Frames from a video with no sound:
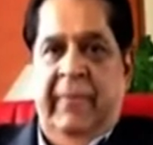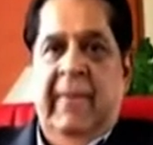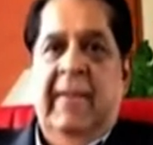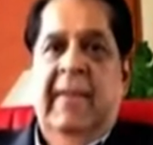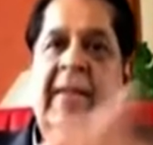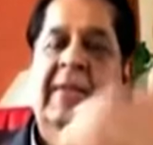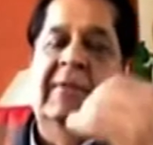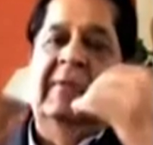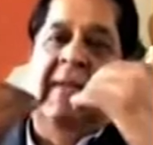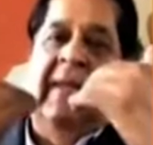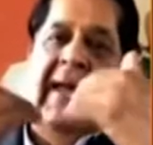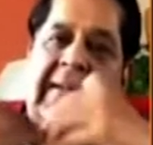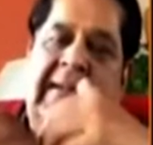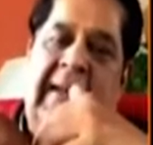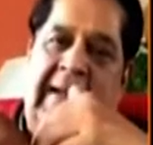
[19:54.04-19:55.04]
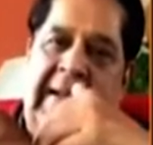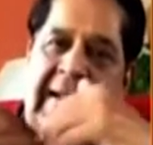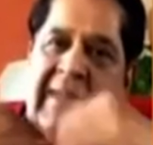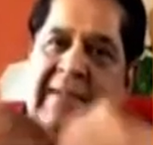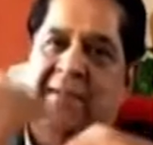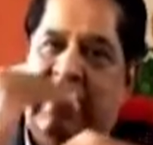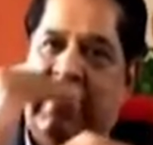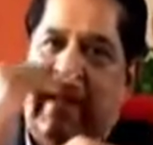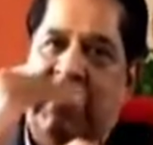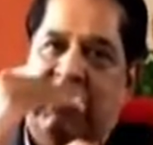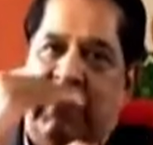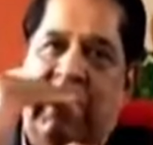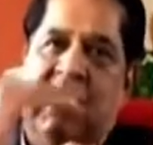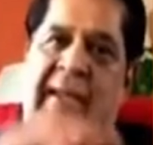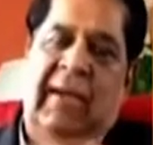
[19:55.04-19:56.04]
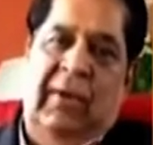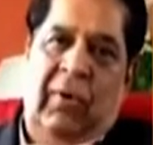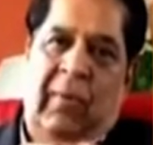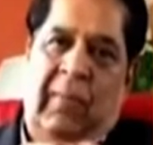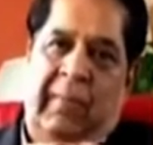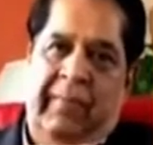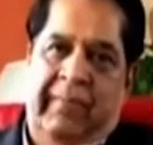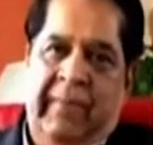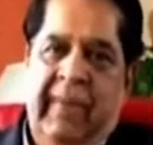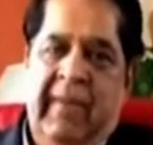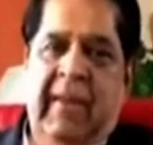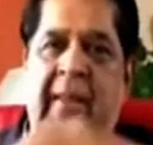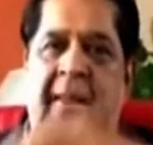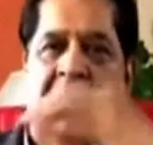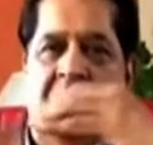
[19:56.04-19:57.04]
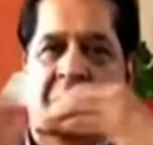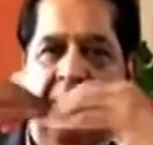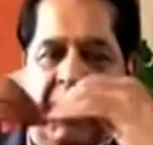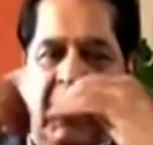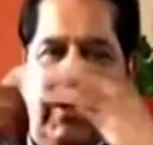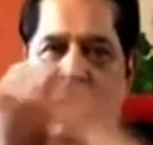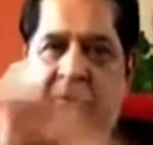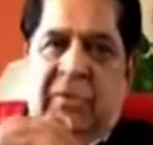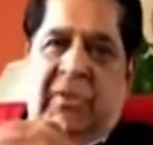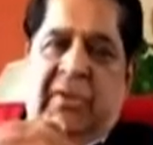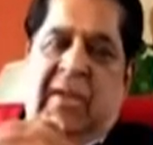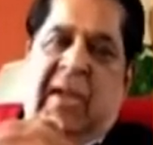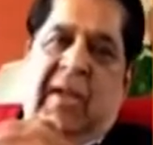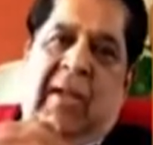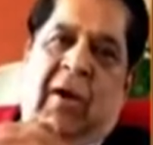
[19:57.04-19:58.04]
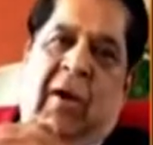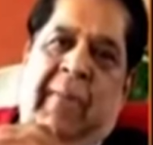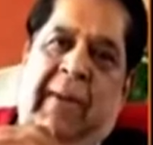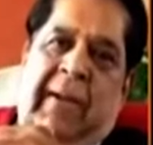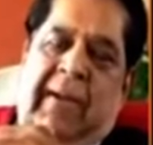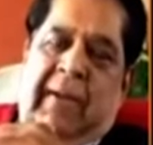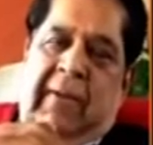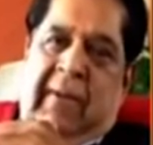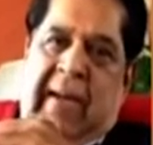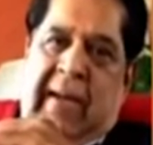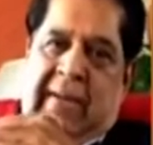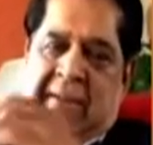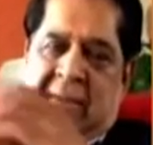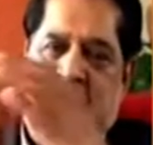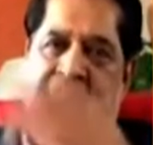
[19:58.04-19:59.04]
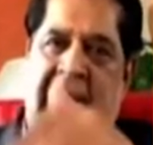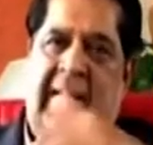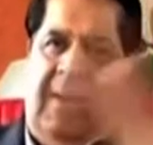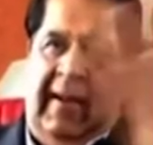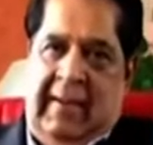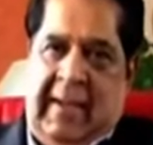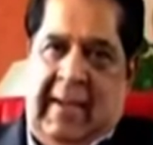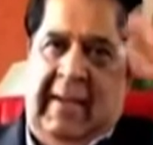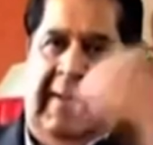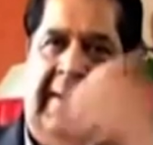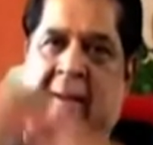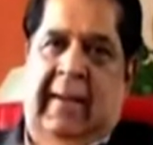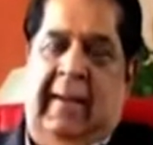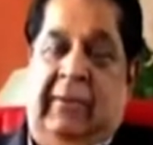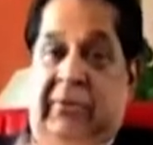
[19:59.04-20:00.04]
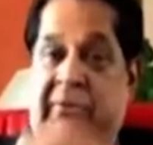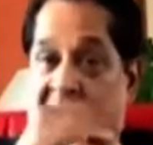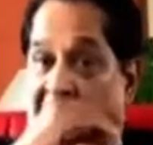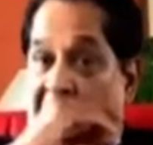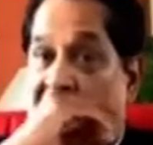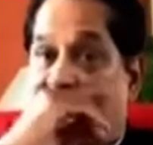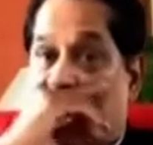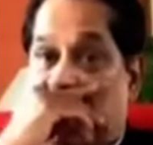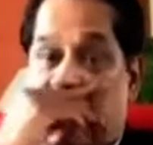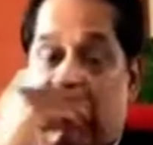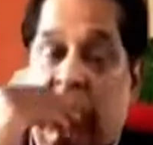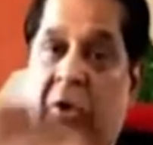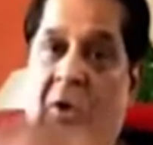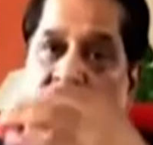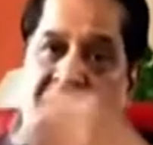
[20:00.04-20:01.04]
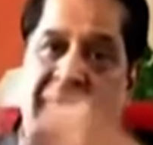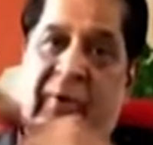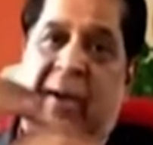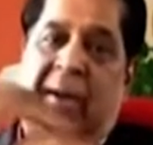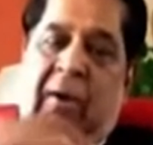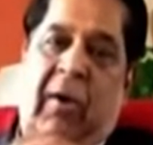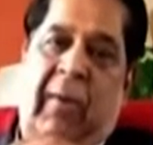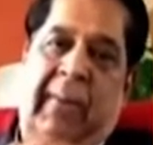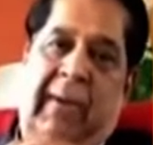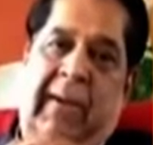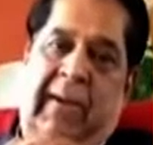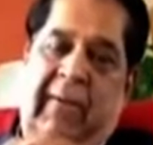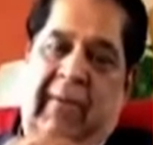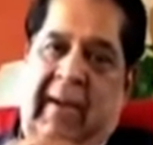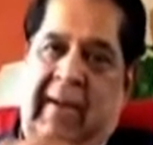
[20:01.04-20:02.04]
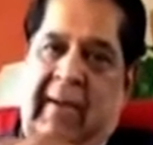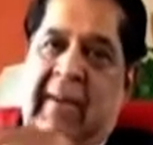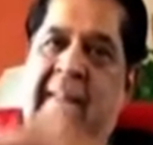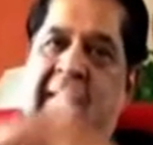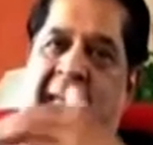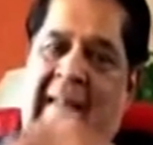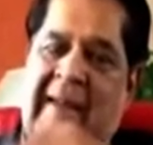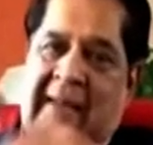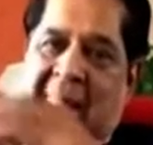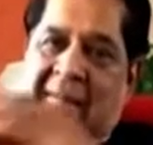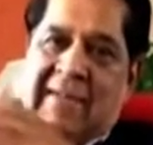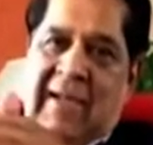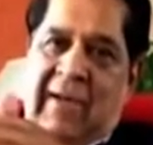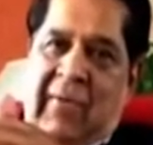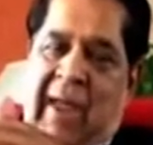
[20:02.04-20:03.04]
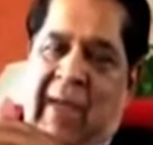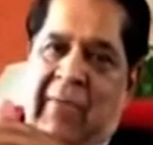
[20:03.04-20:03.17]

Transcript: so that industry has breathing room to produce at a competitive rate, and then to survive also at a competitive rate. And that survival